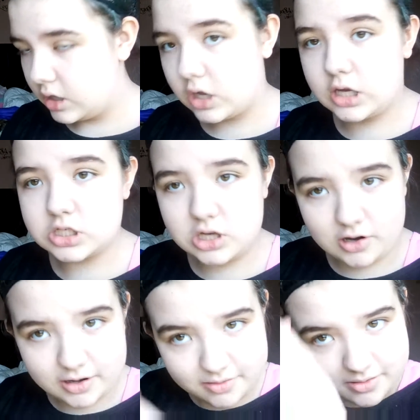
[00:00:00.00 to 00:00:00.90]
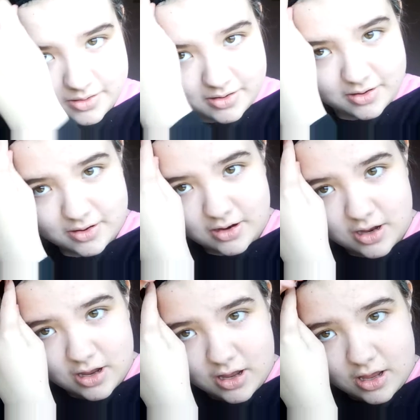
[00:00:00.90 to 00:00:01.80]
Gosh darn it.
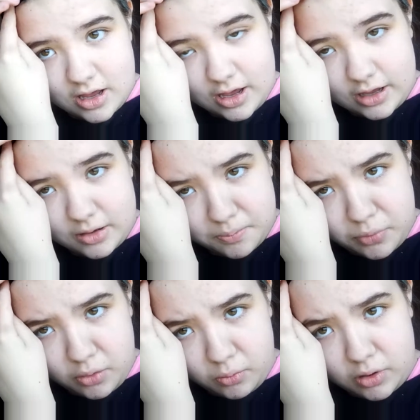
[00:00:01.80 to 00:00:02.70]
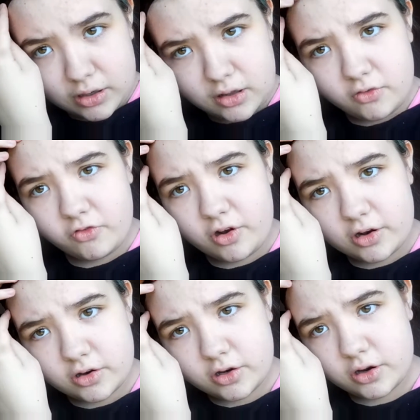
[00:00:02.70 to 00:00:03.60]
I put 1 in the
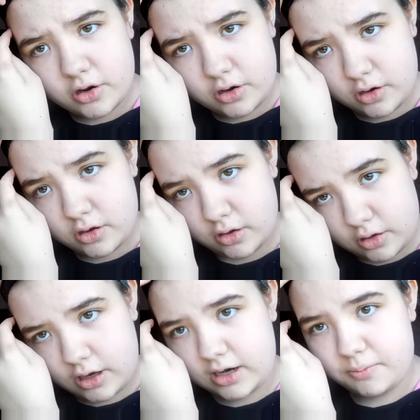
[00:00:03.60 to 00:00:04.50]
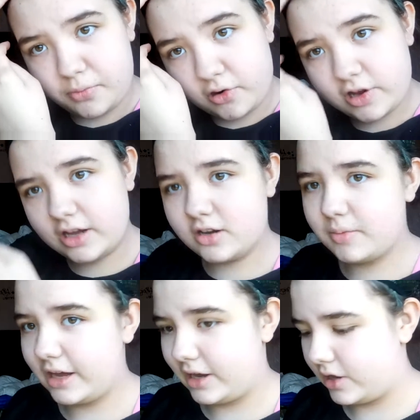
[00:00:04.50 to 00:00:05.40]
front, kind of bury it into
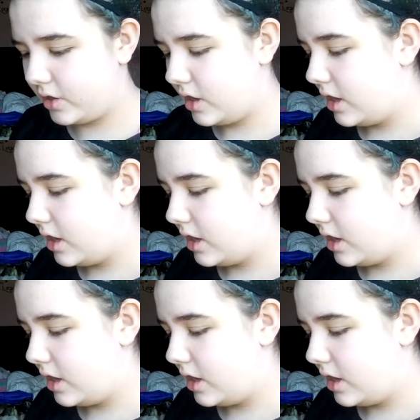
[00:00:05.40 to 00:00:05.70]
my hair,